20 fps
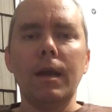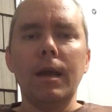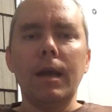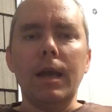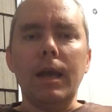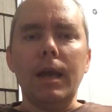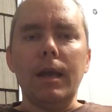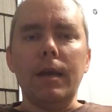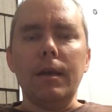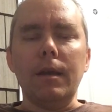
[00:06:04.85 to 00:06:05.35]

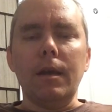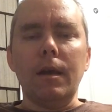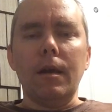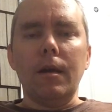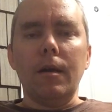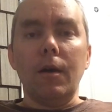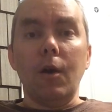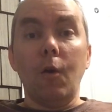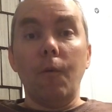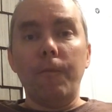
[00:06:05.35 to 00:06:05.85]
and
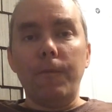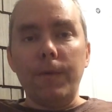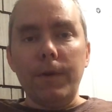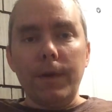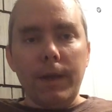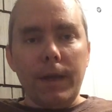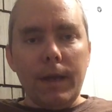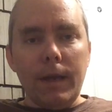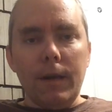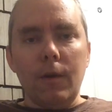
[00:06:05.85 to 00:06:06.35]
hopefully,
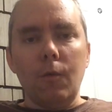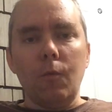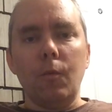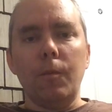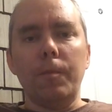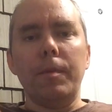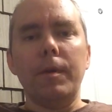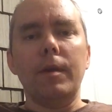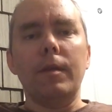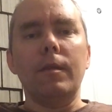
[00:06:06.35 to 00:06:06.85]
again, it
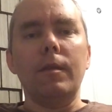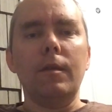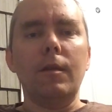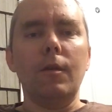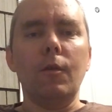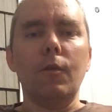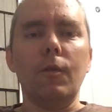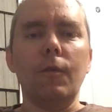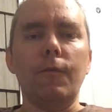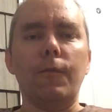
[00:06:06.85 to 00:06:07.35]
will be
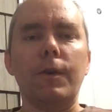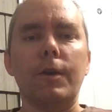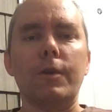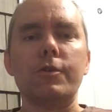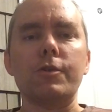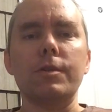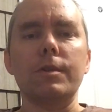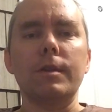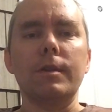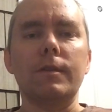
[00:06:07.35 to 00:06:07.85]
the
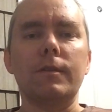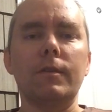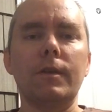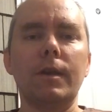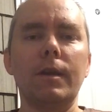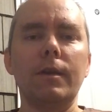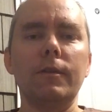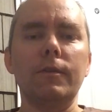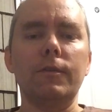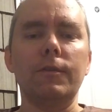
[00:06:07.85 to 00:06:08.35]
fiction that
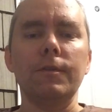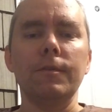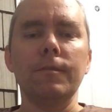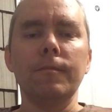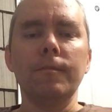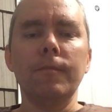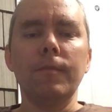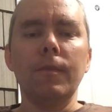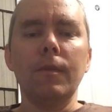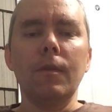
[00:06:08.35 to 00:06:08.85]
says
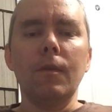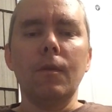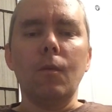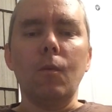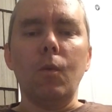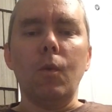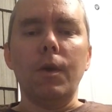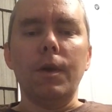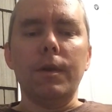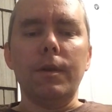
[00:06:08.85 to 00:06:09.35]

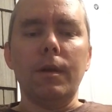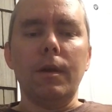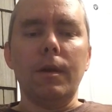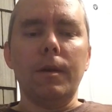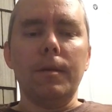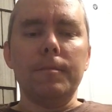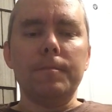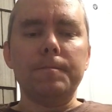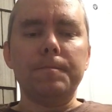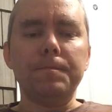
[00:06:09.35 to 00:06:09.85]
what
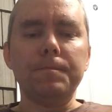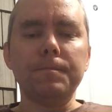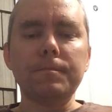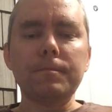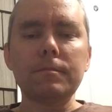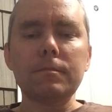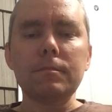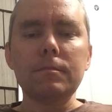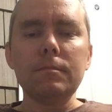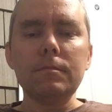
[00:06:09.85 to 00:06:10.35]

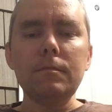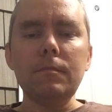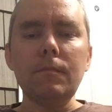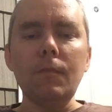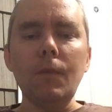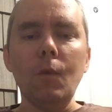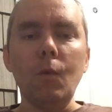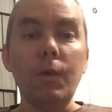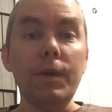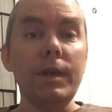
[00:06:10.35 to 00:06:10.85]

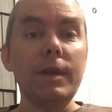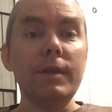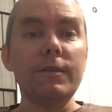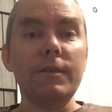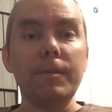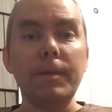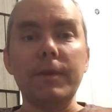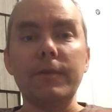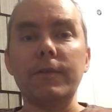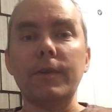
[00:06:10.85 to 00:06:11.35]
needs
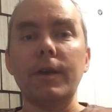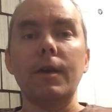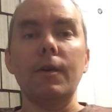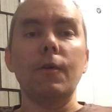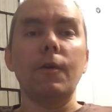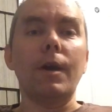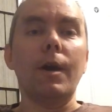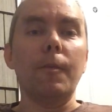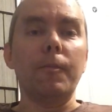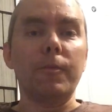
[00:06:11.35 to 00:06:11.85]
to be said,
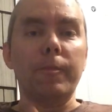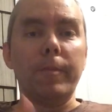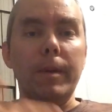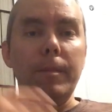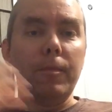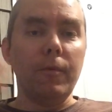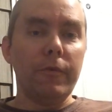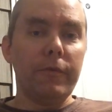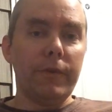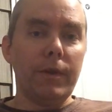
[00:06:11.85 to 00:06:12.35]
or helps
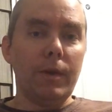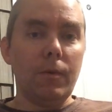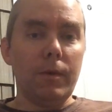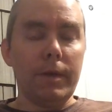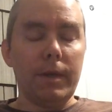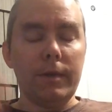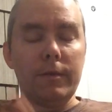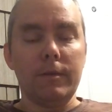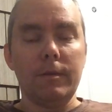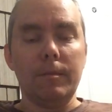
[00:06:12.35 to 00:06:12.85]
people see what
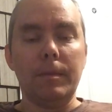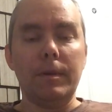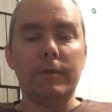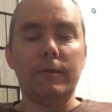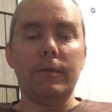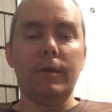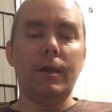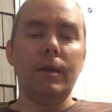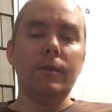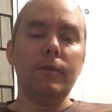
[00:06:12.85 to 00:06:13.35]
needs to be
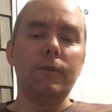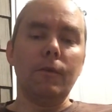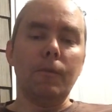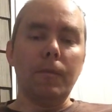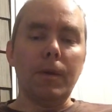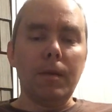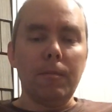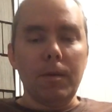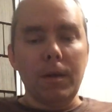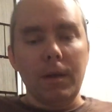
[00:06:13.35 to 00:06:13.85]
seen. So
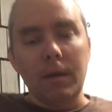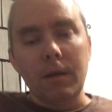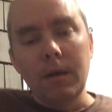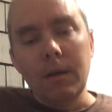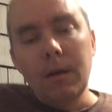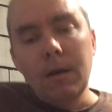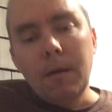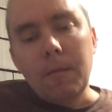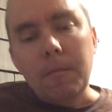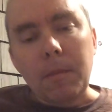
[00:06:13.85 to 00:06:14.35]
maybe
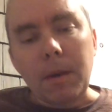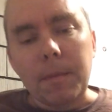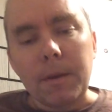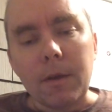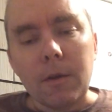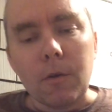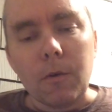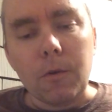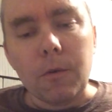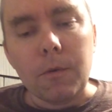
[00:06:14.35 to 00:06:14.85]

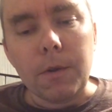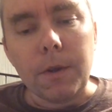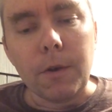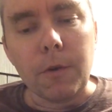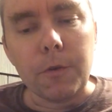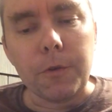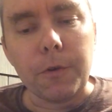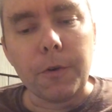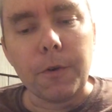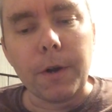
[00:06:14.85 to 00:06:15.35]

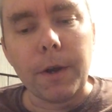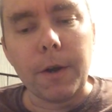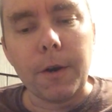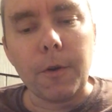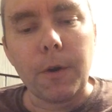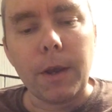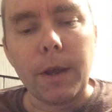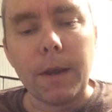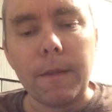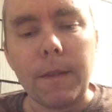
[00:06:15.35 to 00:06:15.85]
it'll turn out
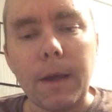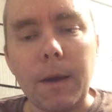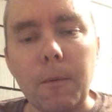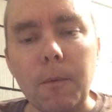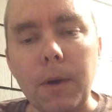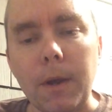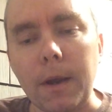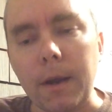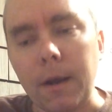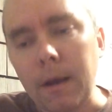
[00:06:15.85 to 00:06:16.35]
okay that way.